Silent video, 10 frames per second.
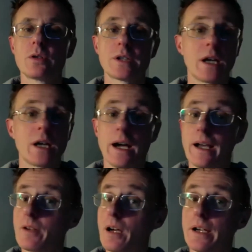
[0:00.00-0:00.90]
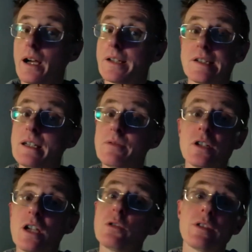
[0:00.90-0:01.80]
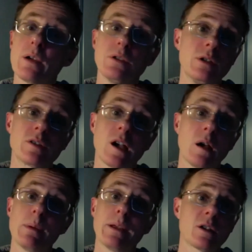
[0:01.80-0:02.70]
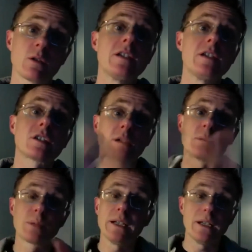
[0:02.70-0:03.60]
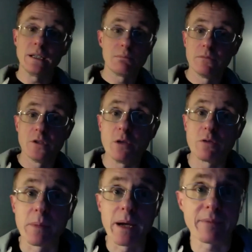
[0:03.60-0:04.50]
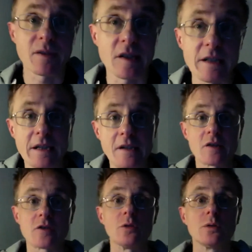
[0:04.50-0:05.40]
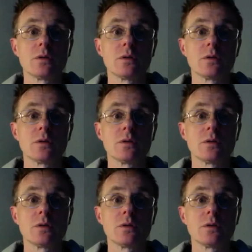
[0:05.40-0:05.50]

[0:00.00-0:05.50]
I didn't even know that they were new Cybermen. So these are completely new to me. I haven't seen these at all.